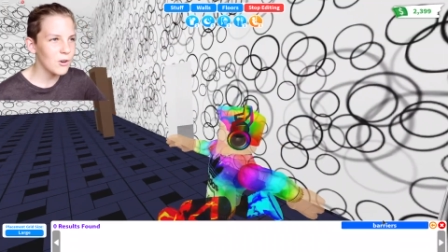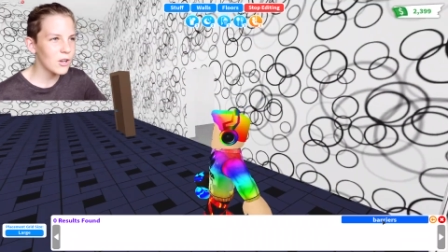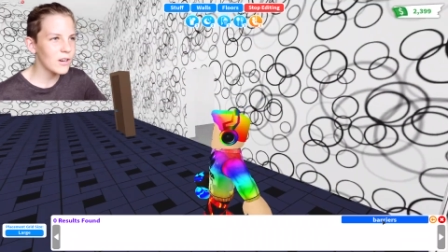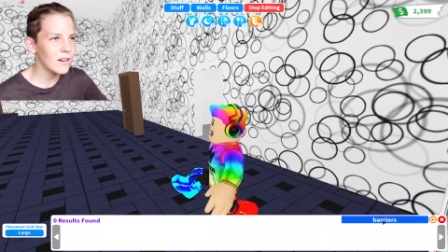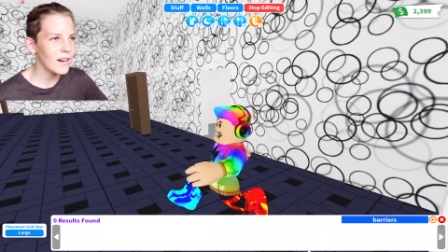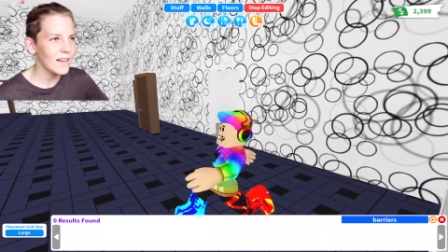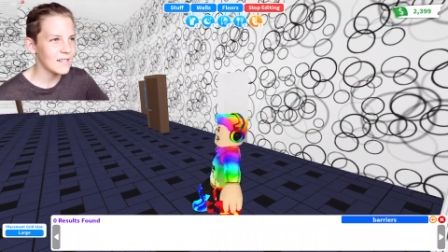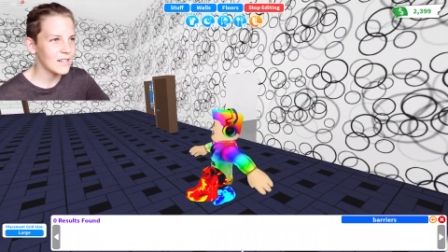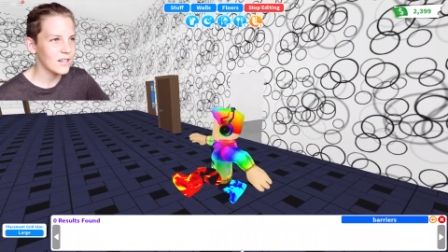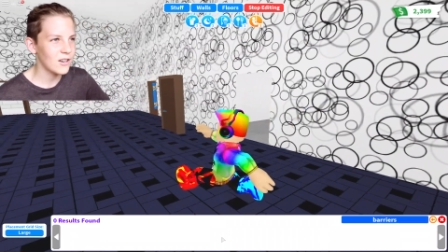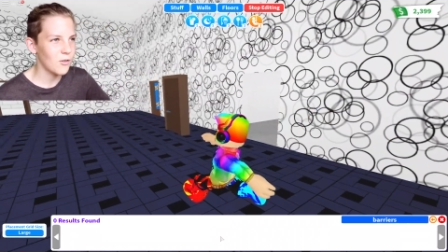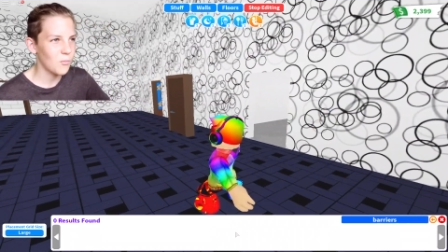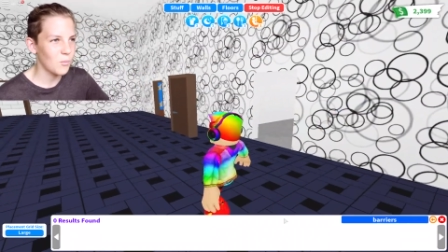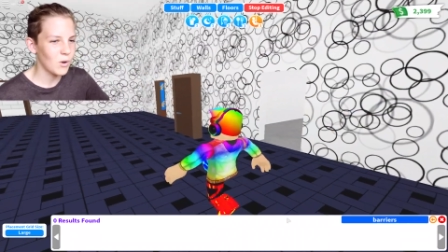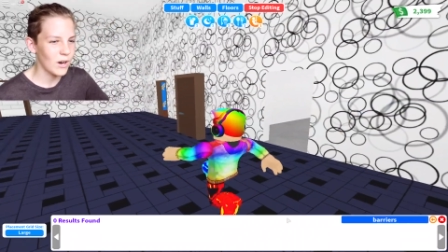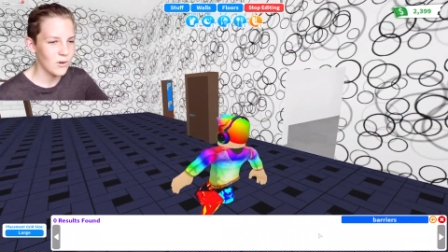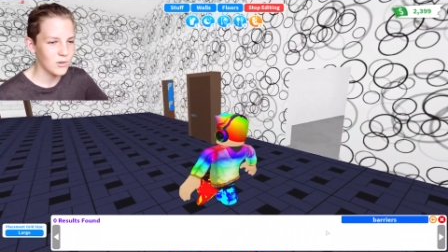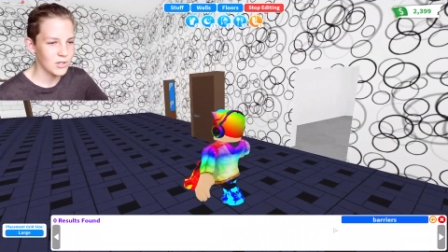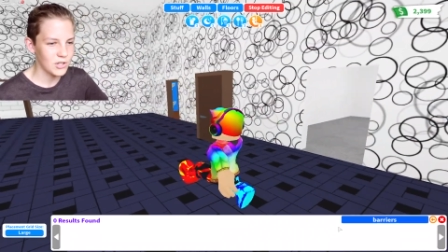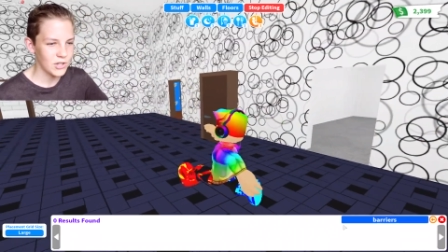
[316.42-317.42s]
I've got an idea on
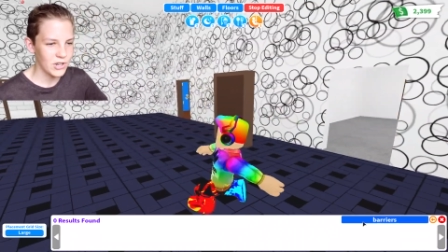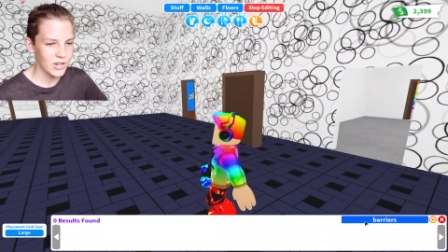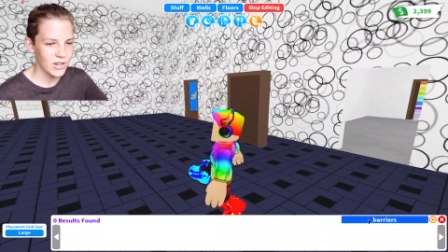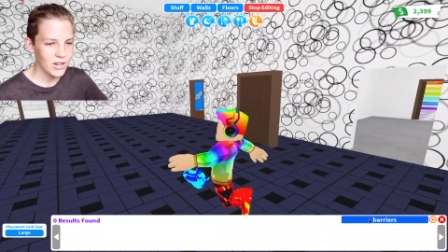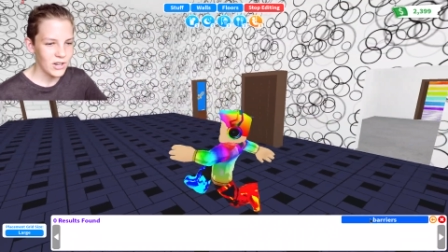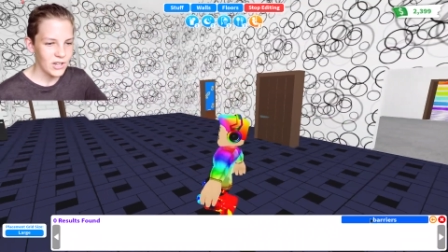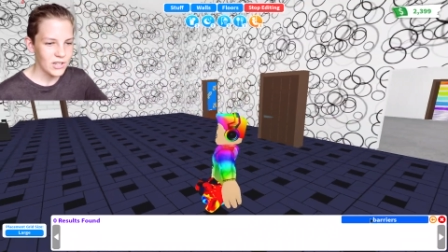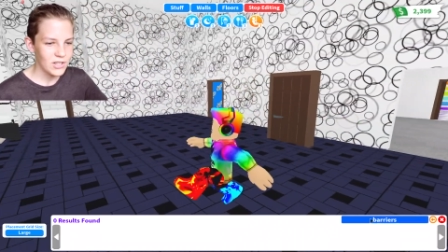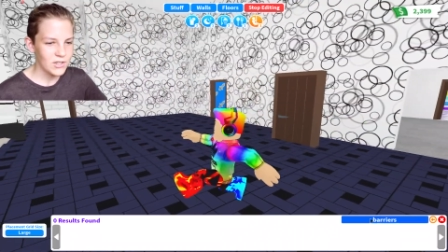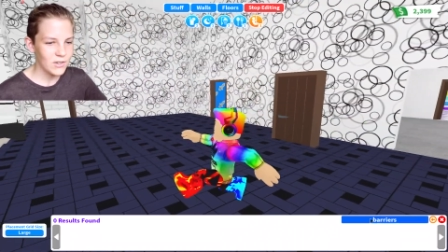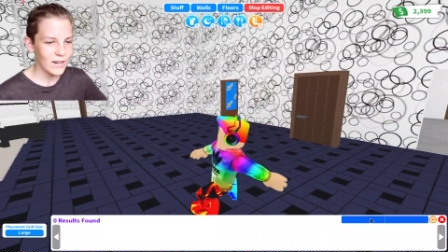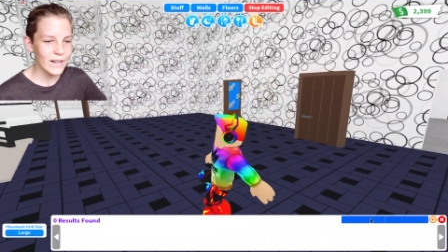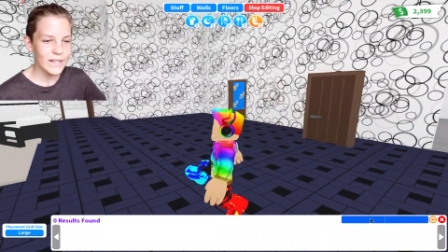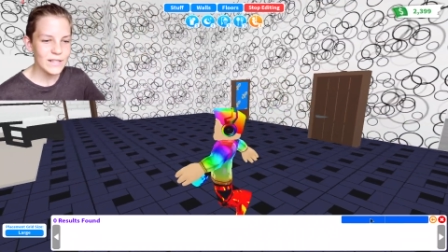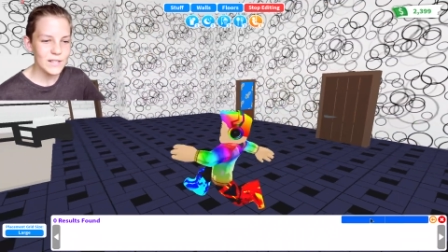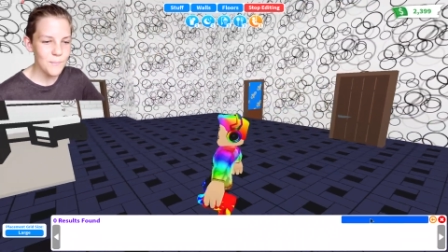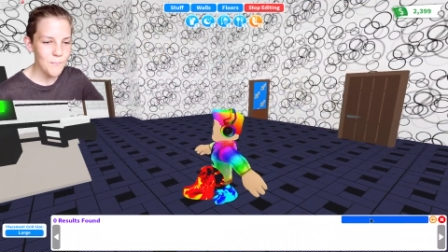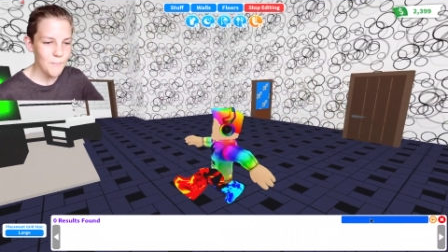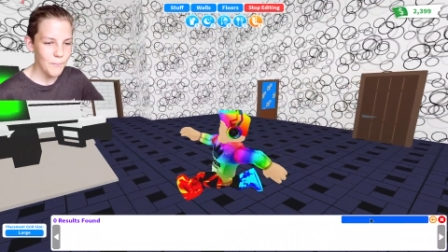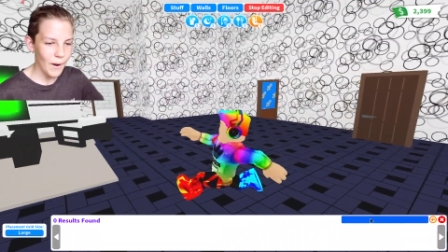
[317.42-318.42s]
what I'll do. So I
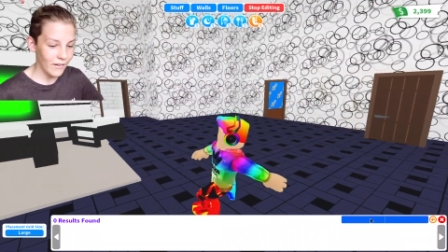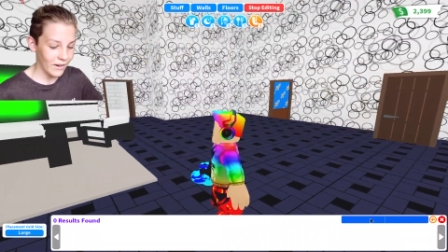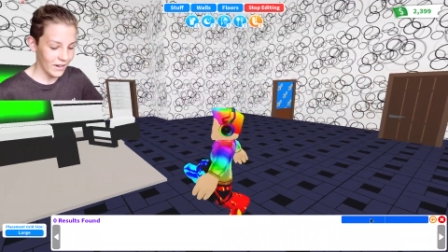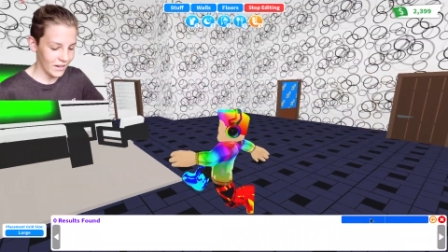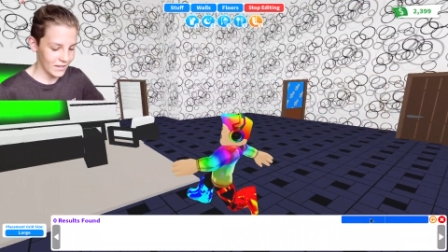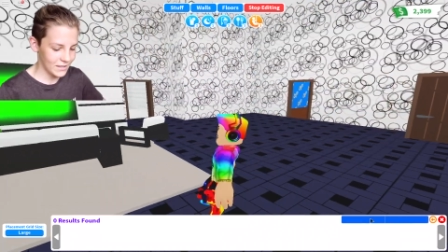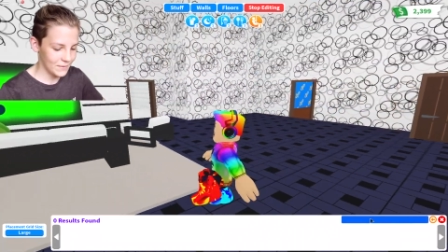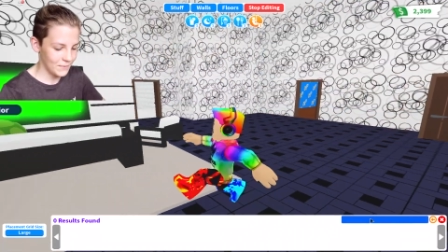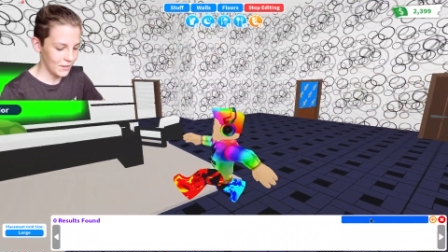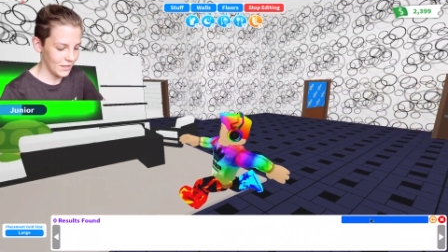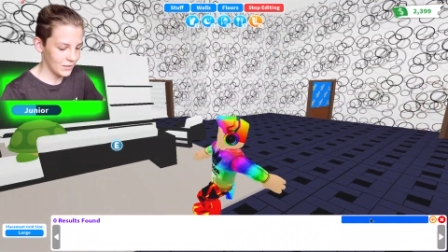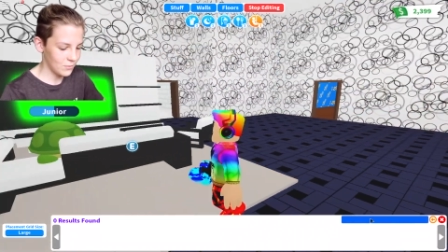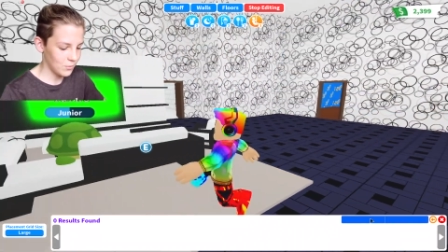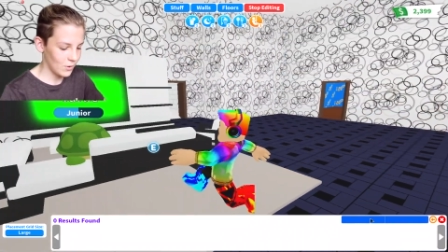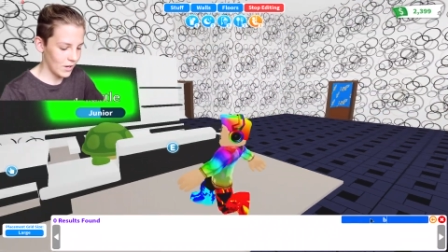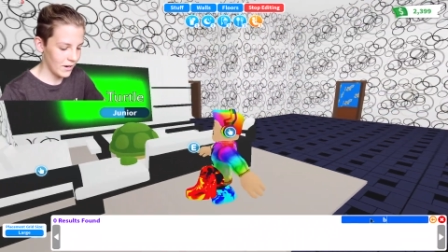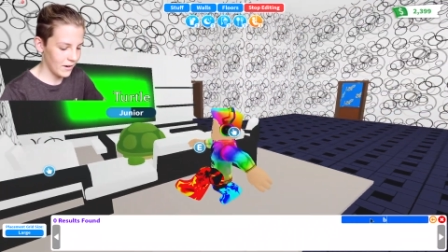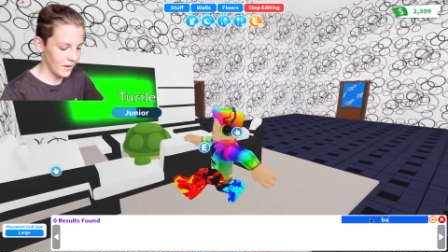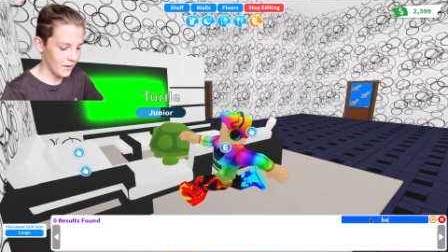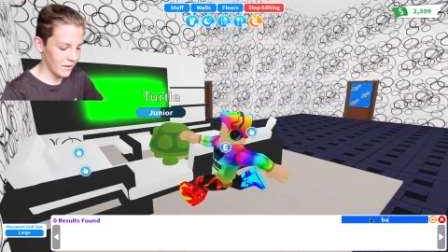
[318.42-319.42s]
need some barriers for this
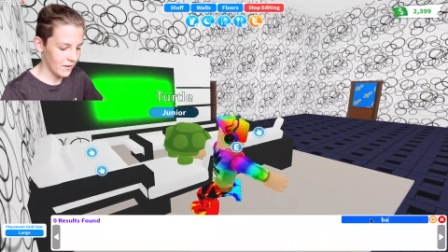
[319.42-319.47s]
one.